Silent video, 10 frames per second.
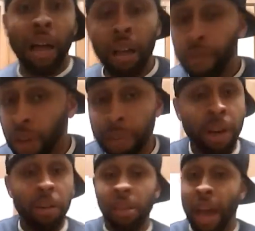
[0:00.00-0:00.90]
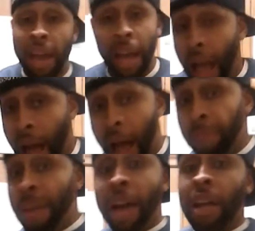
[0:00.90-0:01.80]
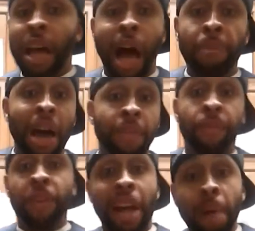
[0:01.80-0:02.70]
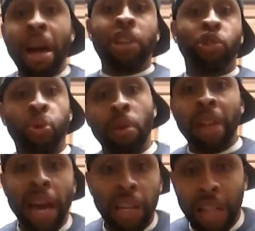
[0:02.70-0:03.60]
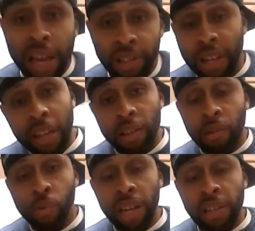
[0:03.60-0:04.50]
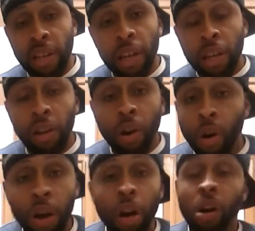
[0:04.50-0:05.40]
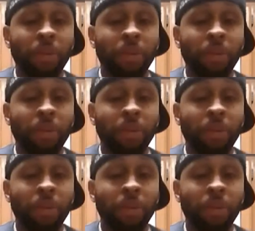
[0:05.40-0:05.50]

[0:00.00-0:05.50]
guy. Females, hey, I'm not fit. I'm not trim like she is in the waist. You know,